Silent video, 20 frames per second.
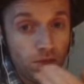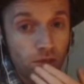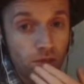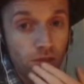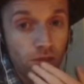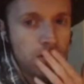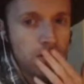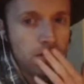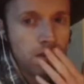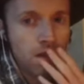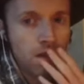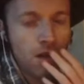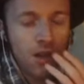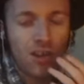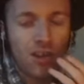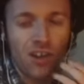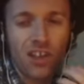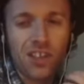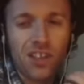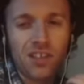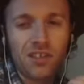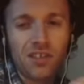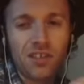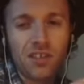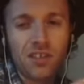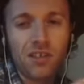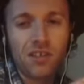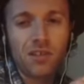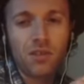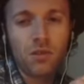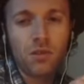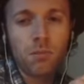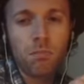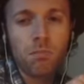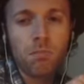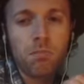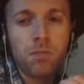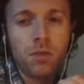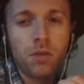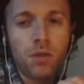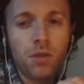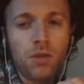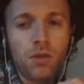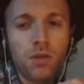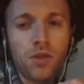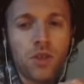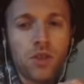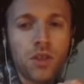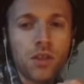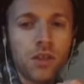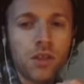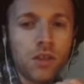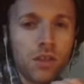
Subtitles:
I don't like this guy. He's even punk shithead.